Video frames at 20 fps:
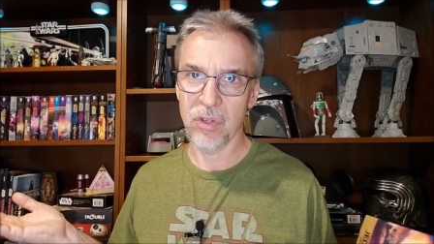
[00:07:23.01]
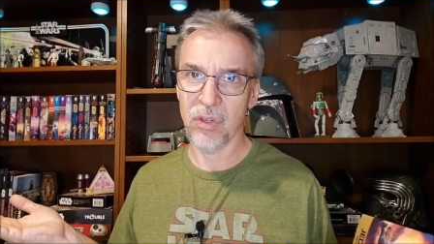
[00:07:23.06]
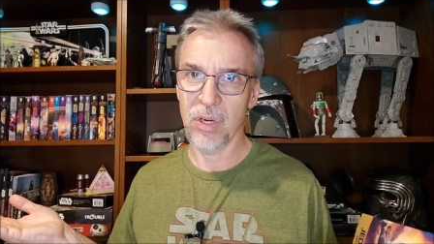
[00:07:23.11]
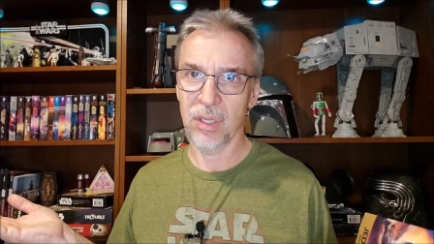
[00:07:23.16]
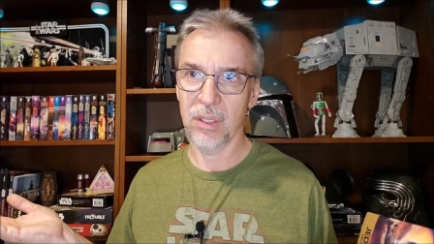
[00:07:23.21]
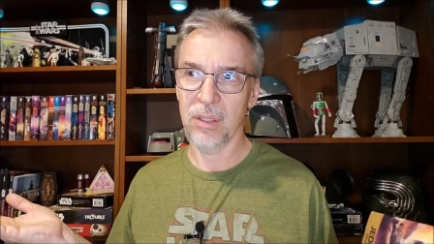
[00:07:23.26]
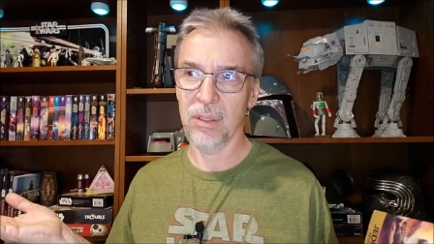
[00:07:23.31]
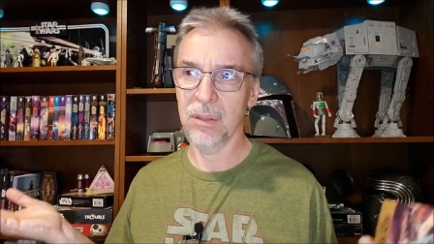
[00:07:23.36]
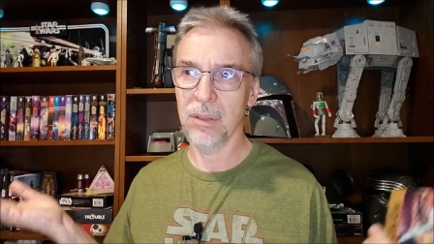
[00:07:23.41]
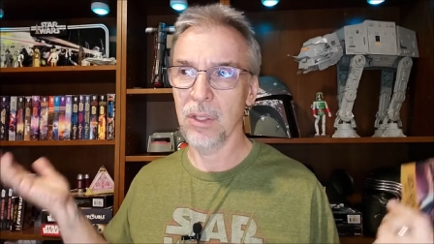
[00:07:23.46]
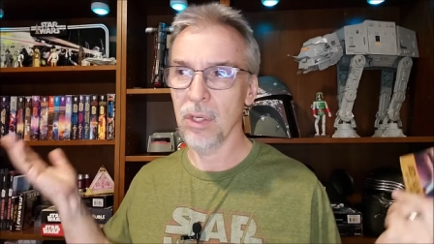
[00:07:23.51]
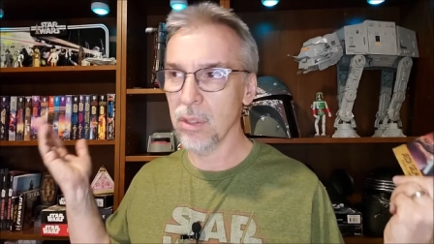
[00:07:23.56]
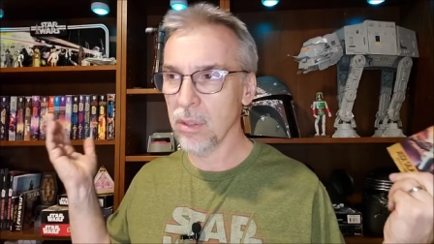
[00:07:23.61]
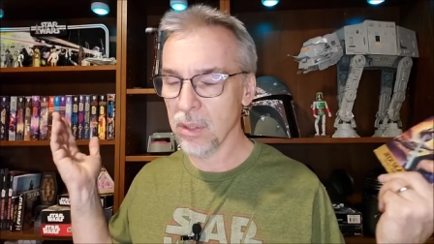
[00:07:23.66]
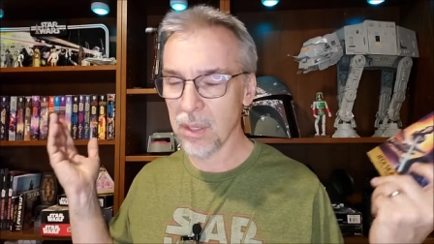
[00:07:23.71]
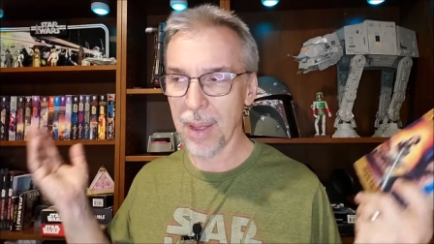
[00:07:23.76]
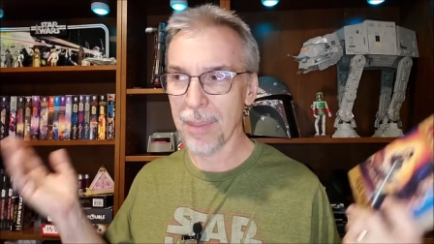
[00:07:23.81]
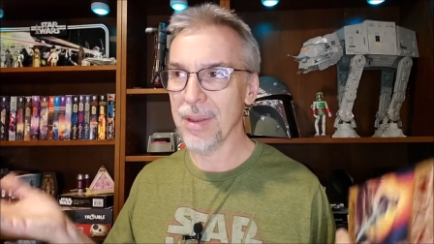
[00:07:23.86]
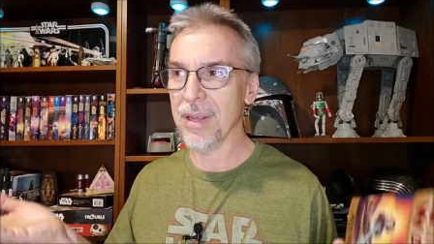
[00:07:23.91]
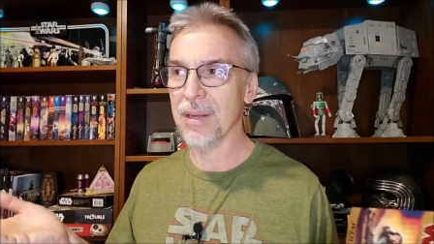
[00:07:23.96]
trailer?
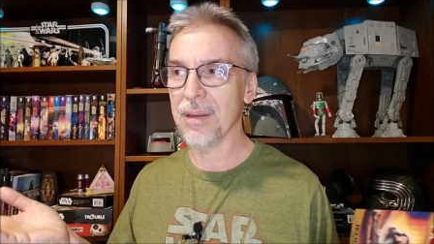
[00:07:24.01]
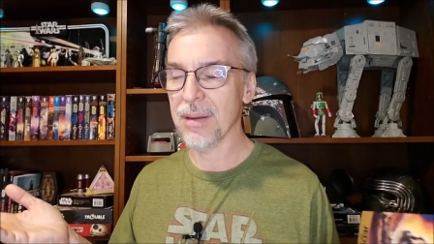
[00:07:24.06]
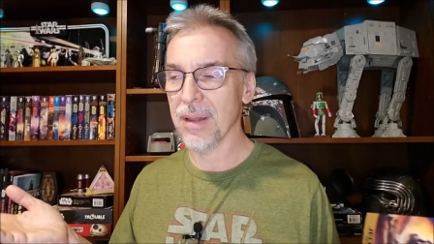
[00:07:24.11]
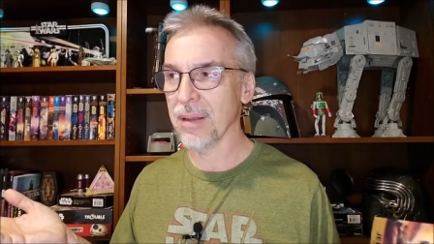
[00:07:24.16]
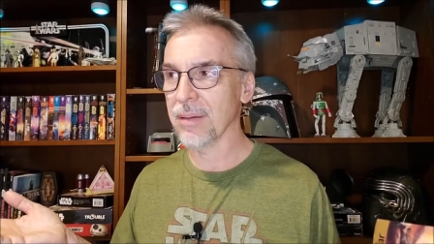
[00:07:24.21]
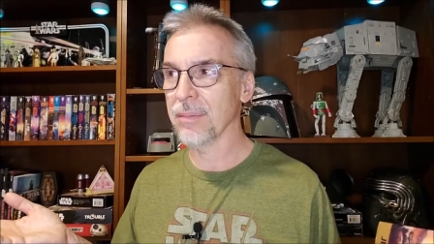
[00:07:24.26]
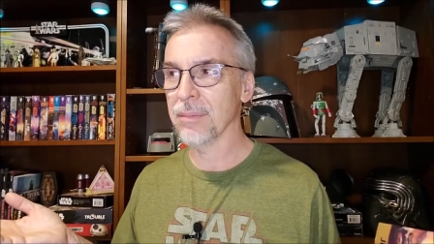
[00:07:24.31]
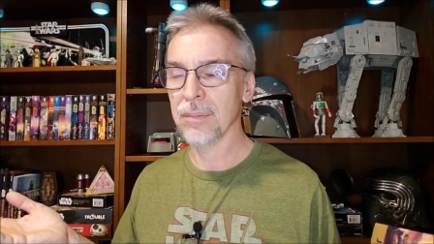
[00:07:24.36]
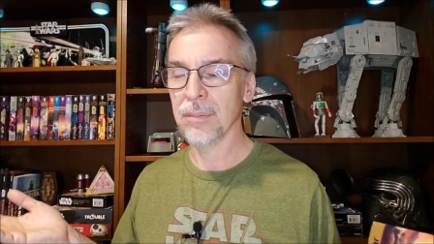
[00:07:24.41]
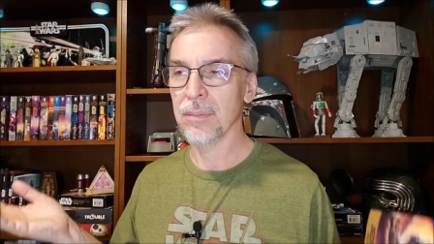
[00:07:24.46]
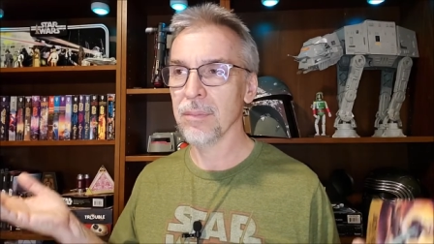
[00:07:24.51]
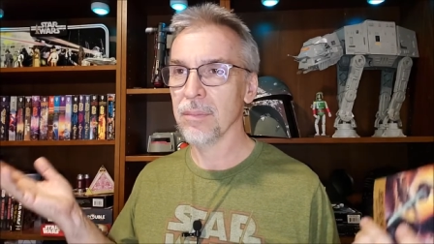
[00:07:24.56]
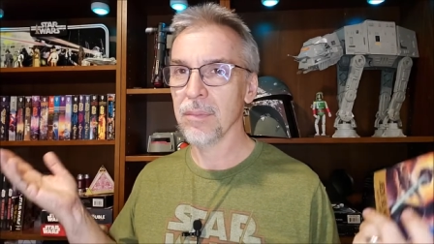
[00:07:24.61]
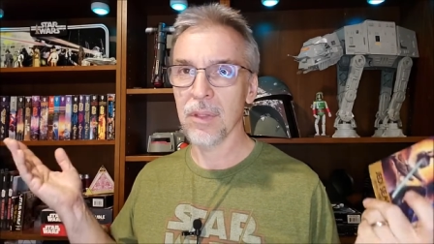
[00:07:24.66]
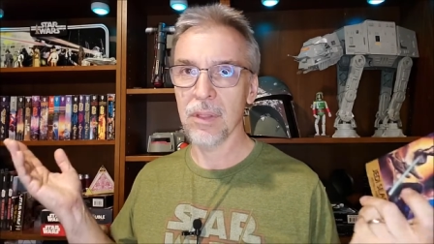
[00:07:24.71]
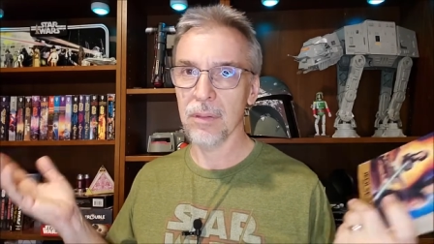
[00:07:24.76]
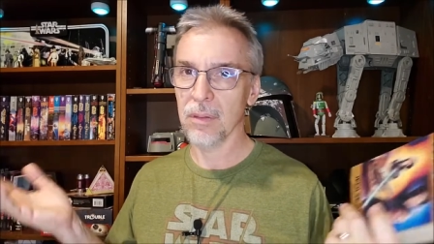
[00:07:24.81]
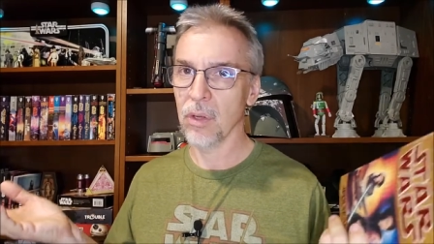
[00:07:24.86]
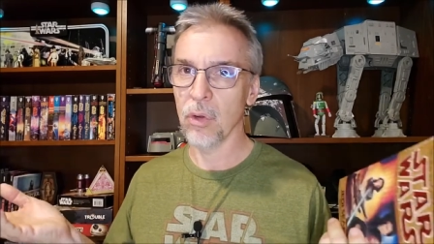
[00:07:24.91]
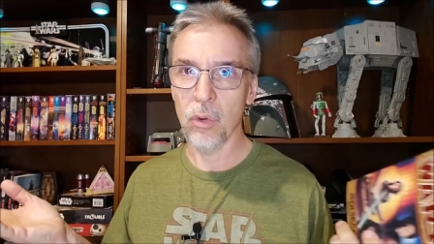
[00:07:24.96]
I mean,
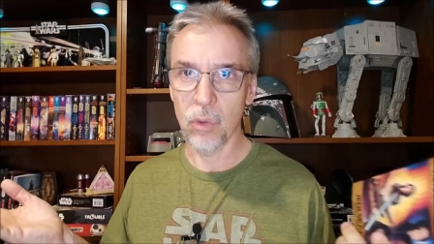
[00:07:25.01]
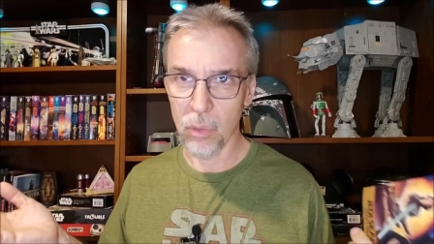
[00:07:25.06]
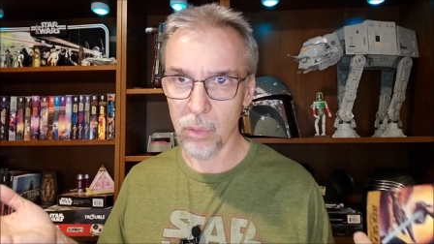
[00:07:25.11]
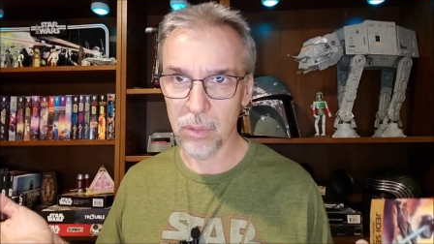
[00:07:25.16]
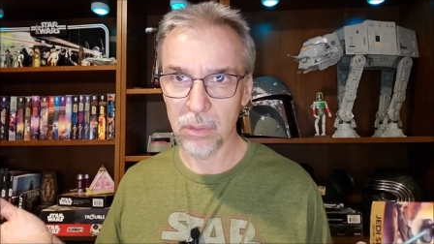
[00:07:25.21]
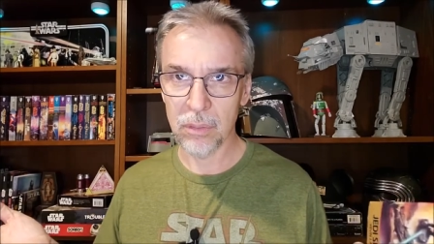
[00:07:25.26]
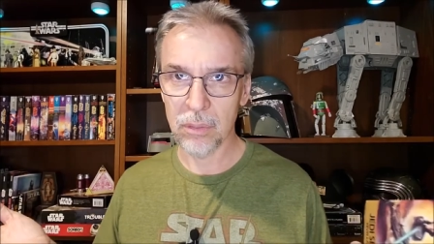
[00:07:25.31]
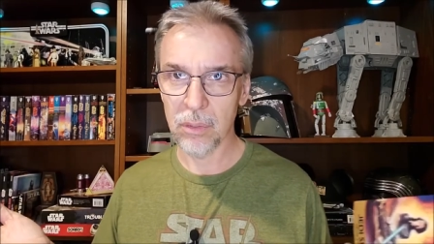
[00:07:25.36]
who,